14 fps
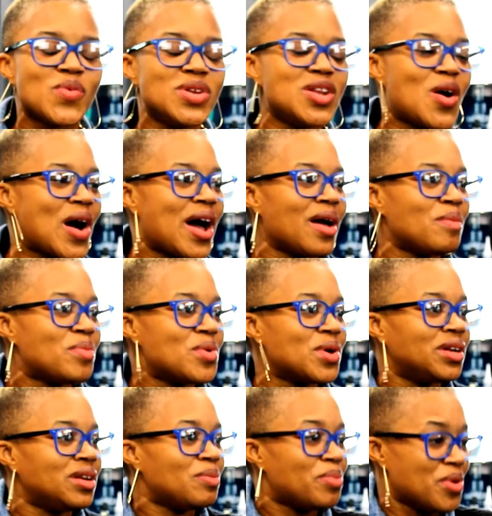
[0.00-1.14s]
we know how
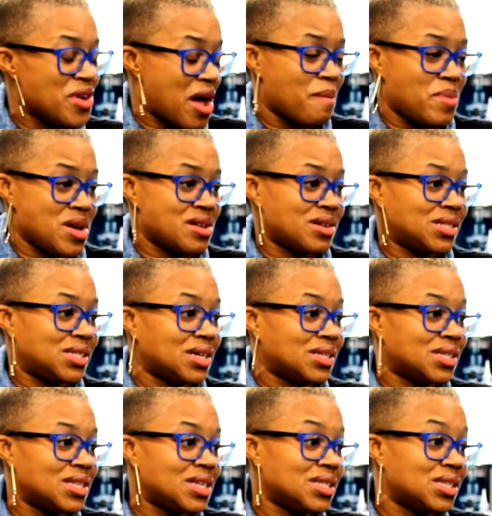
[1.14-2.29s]
important appearance
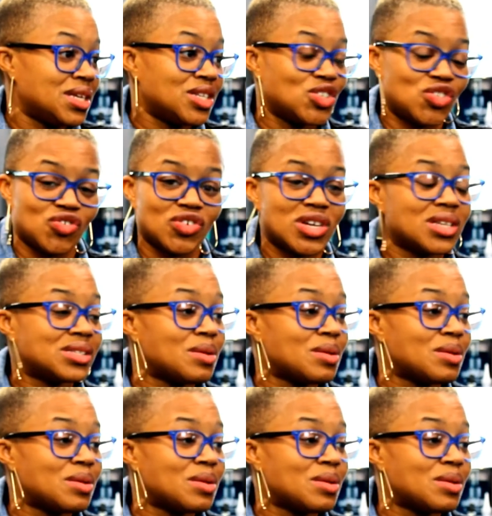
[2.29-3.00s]
is in this industry.